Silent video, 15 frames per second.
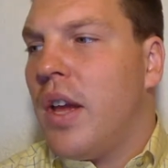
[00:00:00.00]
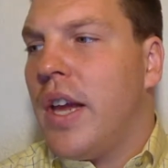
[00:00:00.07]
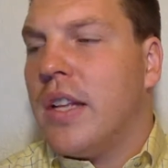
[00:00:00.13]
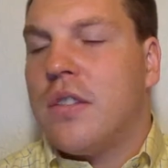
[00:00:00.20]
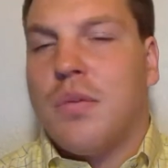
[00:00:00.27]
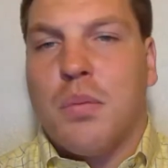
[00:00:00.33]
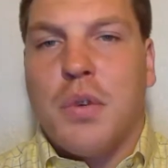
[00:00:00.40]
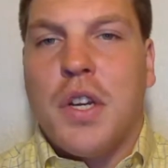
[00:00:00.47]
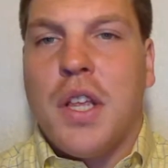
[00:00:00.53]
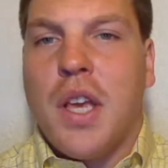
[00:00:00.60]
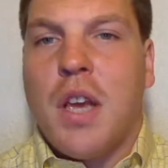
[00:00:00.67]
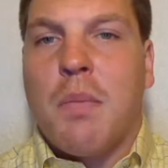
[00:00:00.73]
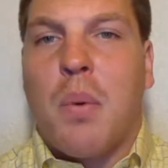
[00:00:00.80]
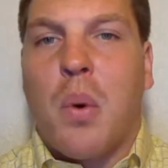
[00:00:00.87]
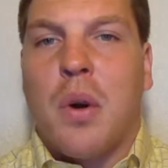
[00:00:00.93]
it's
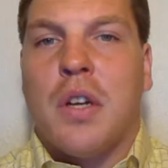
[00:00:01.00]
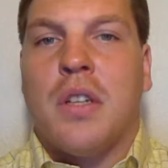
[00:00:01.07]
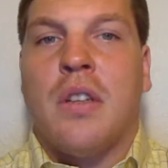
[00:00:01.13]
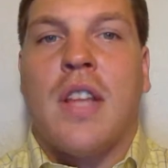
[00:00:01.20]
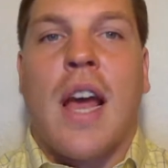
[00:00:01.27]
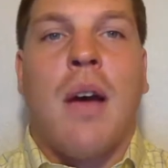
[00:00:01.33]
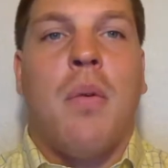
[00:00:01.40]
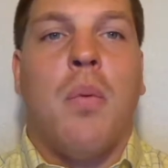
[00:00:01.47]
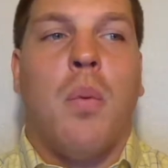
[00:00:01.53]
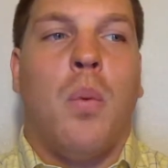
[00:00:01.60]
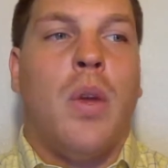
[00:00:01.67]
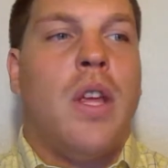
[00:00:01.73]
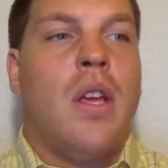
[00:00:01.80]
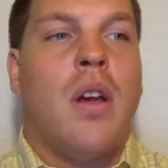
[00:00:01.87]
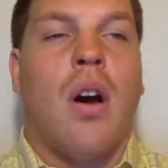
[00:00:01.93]
really important that
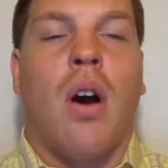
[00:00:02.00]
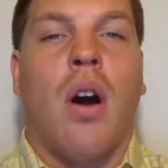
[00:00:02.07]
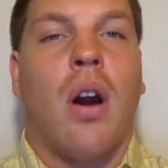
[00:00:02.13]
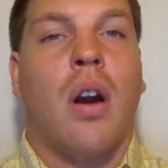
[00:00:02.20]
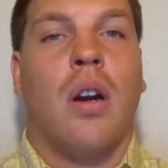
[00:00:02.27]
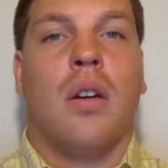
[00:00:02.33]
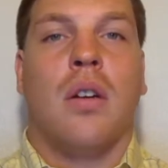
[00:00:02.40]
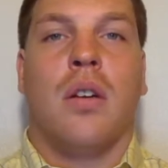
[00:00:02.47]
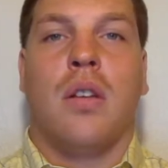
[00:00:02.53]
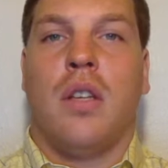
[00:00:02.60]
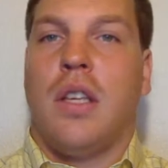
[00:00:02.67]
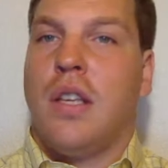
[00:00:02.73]
we are